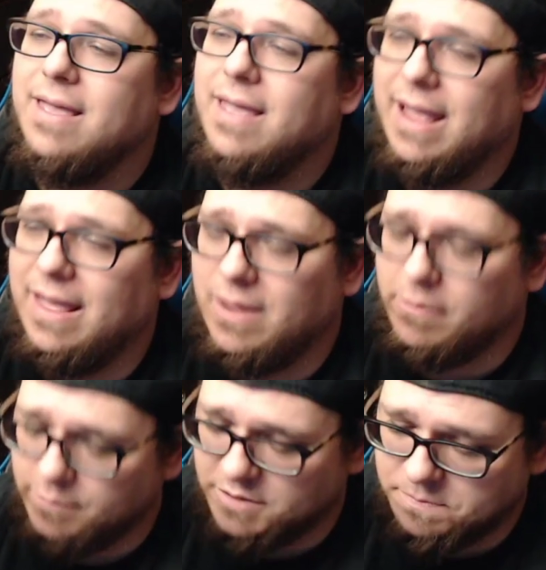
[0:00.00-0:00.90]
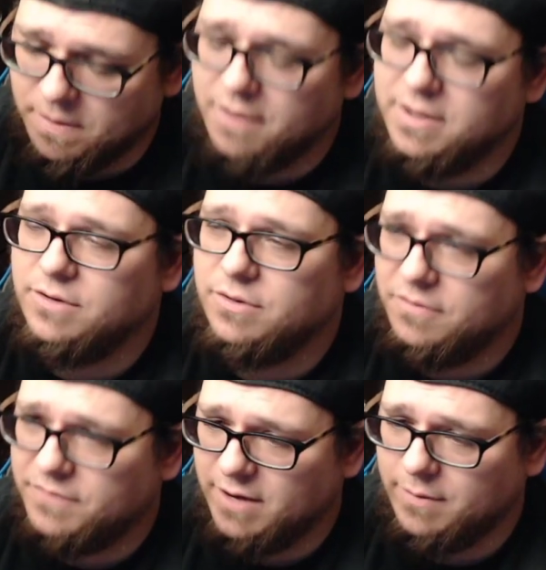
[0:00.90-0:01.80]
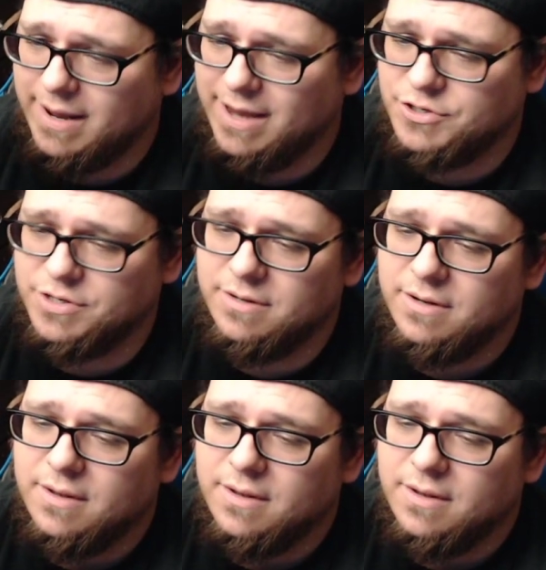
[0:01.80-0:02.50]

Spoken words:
and they were responding to the fan reaction